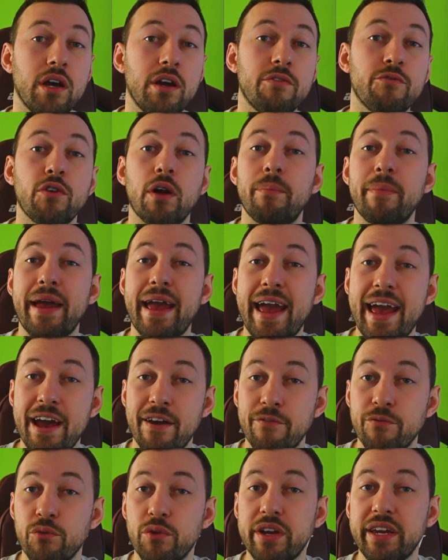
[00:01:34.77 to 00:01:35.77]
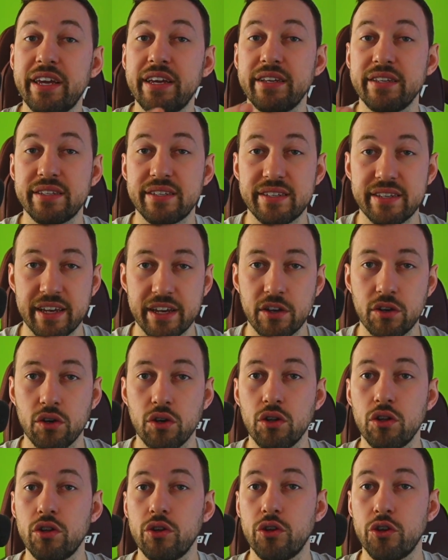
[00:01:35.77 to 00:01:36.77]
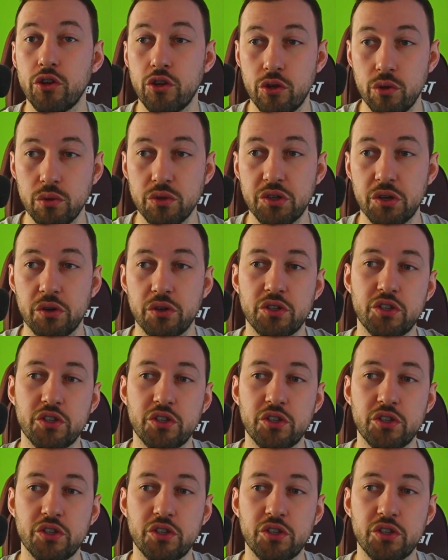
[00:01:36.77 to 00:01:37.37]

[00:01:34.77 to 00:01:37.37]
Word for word: from every single user.